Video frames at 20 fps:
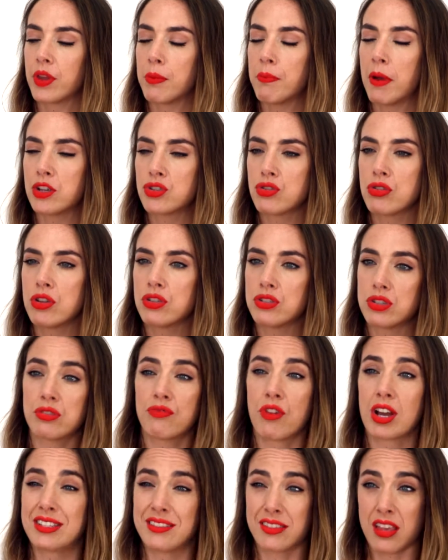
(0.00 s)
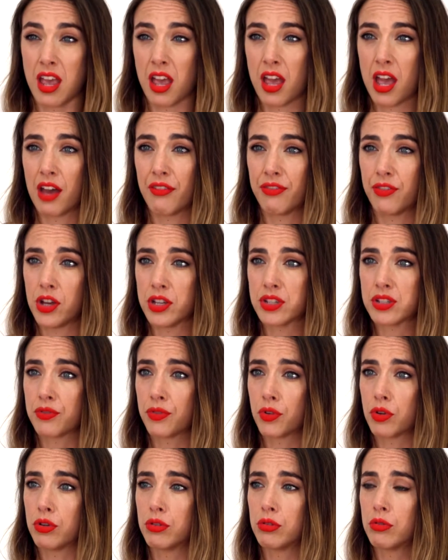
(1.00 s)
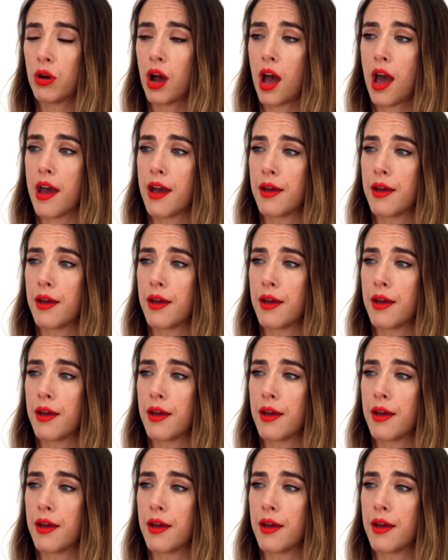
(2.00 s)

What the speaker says: make sure you're using the right skincare first of all.